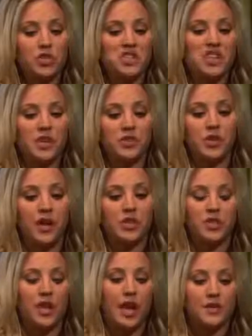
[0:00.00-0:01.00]
Just yesterday,
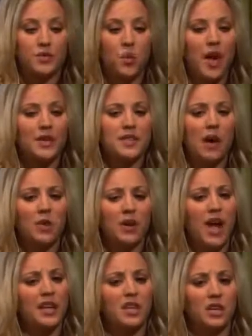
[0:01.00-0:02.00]
she asked, why is Howard
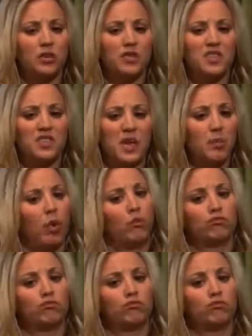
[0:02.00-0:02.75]
hiding under the table?